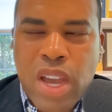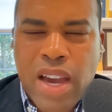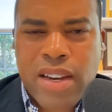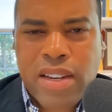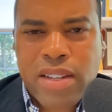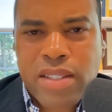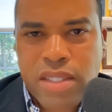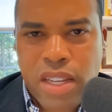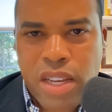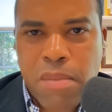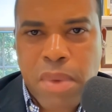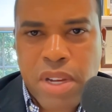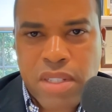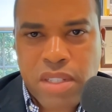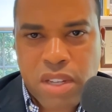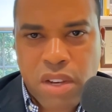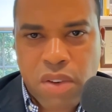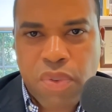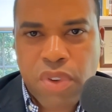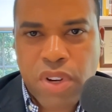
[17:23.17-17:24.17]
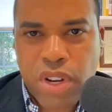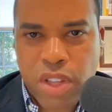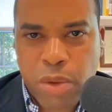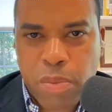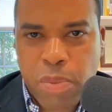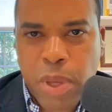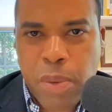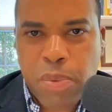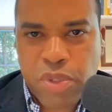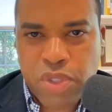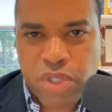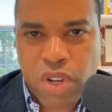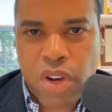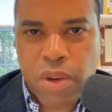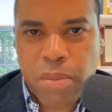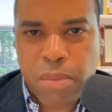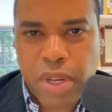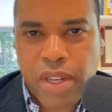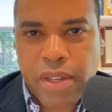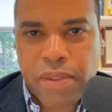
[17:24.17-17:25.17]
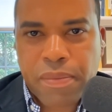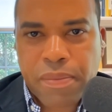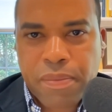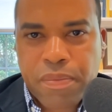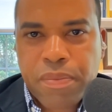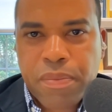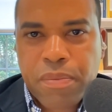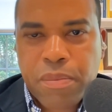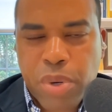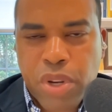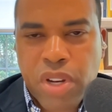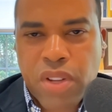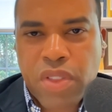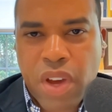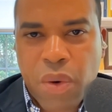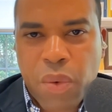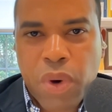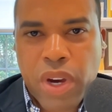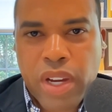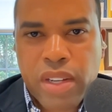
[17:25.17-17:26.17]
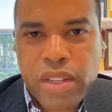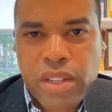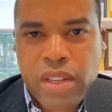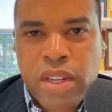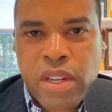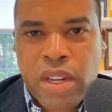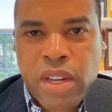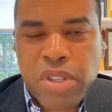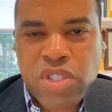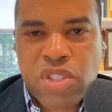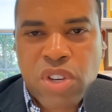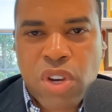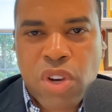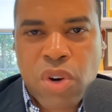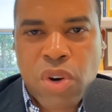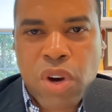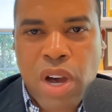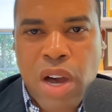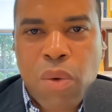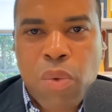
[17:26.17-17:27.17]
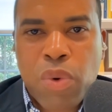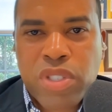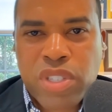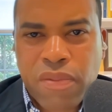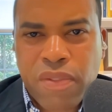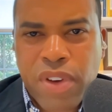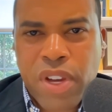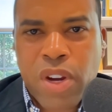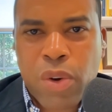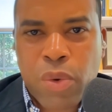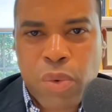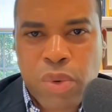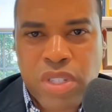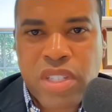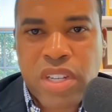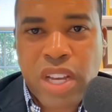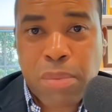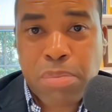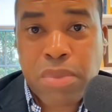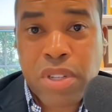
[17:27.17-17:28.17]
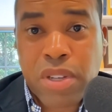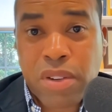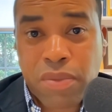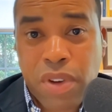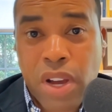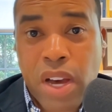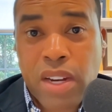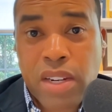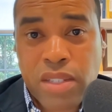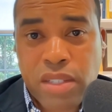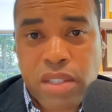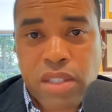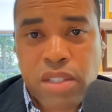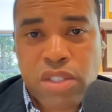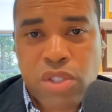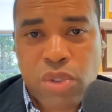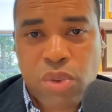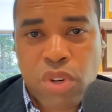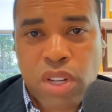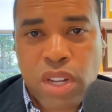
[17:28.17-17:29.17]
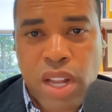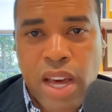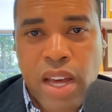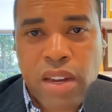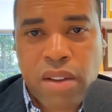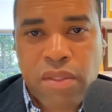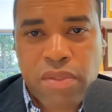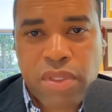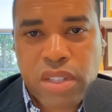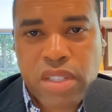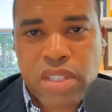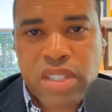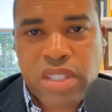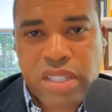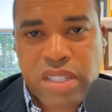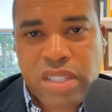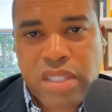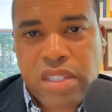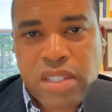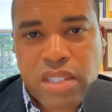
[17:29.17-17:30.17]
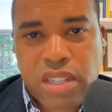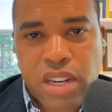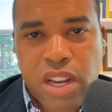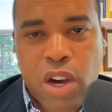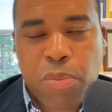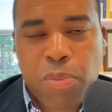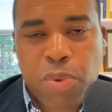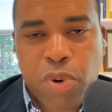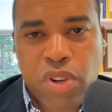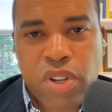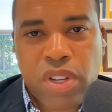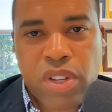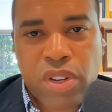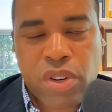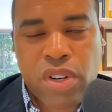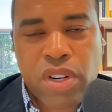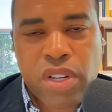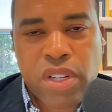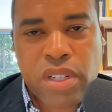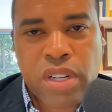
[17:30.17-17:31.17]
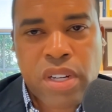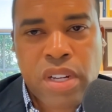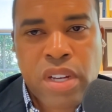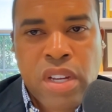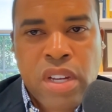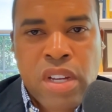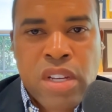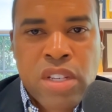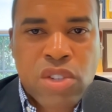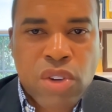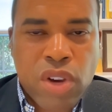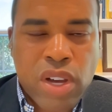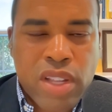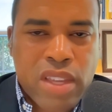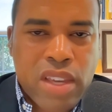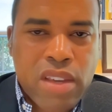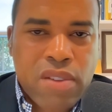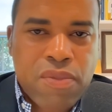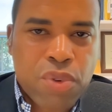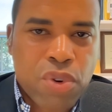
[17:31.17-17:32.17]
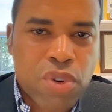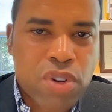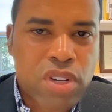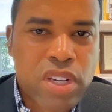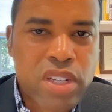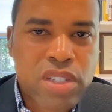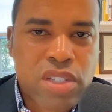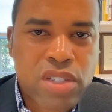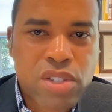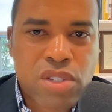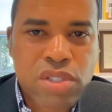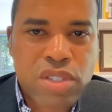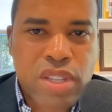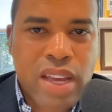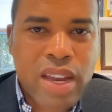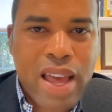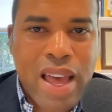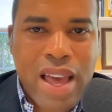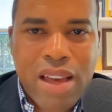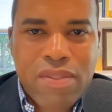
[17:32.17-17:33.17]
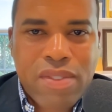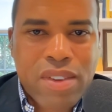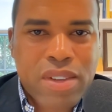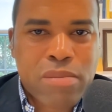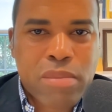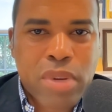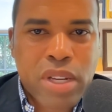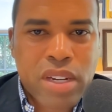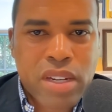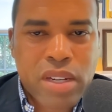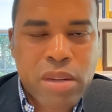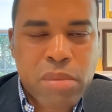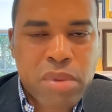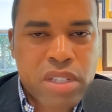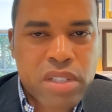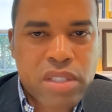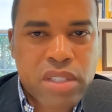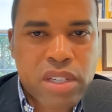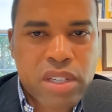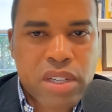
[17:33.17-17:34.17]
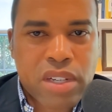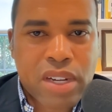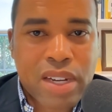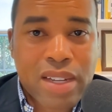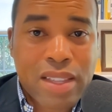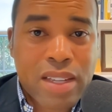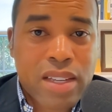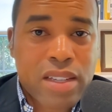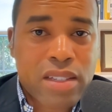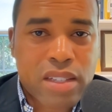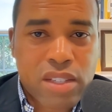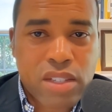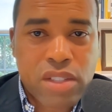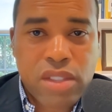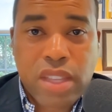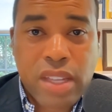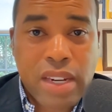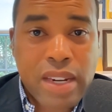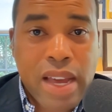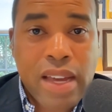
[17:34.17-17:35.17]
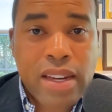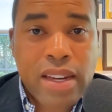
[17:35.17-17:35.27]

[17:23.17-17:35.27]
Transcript: in myself what other people saw in me, put it that way. And so I wasn't very receptive, honestly, to a lot of the assistance and help early on. So I think for listeners that haven't been in the military, I think the